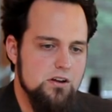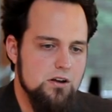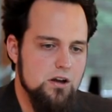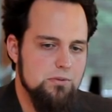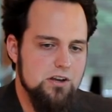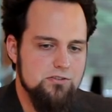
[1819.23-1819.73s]

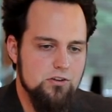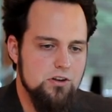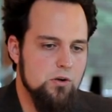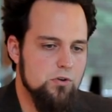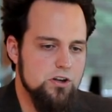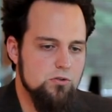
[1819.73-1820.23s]
Uh, because they'll
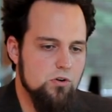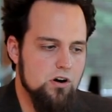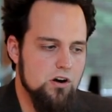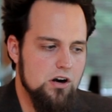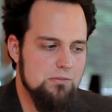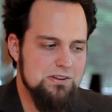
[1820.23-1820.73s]
know where you
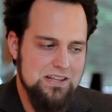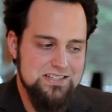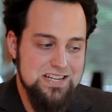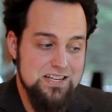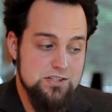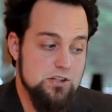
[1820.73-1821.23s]
are. I mean, they
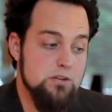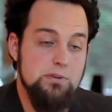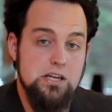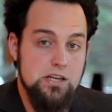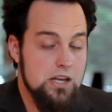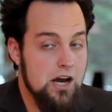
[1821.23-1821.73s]
say it's going to be
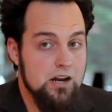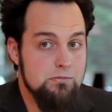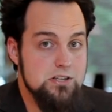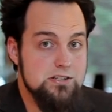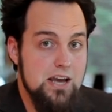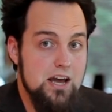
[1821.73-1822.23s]

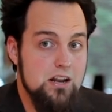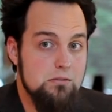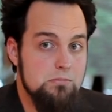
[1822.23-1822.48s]
anonymous data,